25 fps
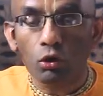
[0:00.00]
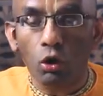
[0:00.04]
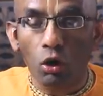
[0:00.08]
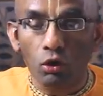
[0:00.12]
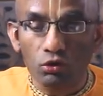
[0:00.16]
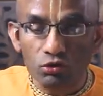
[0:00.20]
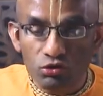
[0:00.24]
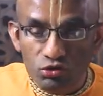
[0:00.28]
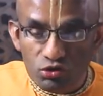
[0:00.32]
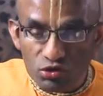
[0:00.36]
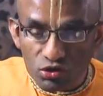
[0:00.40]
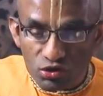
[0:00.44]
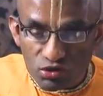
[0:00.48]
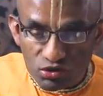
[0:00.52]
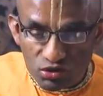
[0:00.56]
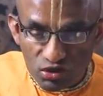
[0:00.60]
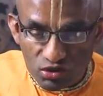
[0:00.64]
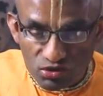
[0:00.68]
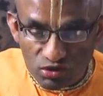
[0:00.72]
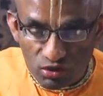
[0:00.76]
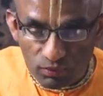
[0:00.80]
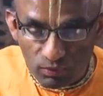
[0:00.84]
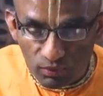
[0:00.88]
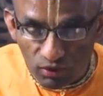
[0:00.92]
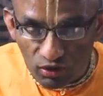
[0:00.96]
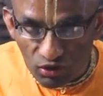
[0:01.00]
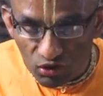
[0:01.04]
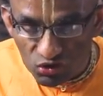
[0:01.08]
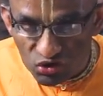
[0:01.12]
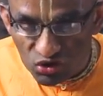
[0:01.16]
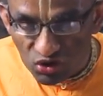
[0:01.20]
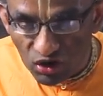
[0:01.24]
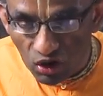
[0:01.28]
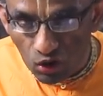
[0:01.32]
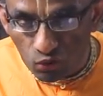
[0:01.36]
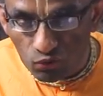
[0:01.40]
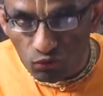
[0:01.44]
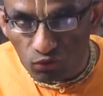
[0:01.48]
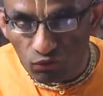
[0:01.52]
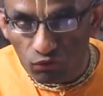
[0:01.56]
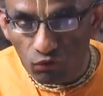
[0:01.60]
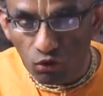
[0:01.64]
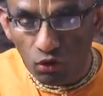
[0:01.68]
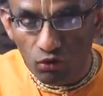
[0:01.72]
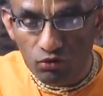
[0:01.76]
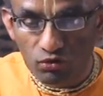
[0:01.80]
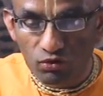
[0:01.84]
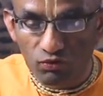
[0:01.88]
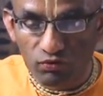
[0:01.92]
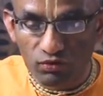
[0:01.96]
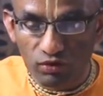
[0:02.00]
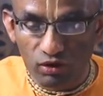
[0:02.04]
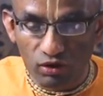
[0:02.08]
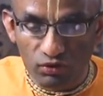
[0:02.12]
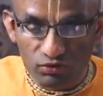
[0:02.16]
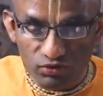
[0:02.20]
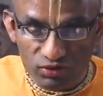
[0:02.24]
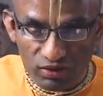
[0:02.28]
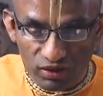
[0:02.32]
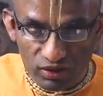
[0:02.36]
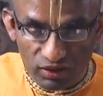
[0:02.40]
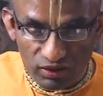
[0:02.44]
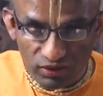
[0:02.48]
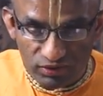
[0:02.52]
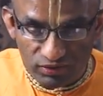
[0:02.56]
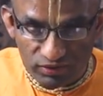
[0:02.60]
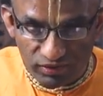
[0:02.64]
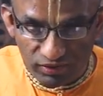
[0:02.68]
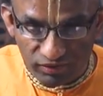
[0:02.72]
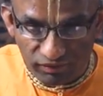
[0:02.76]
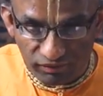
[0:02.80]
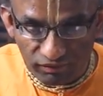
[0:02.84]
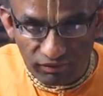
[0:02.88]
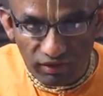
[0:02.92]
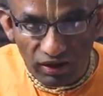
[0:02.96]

consciousness emerging out of lots of nerve cells?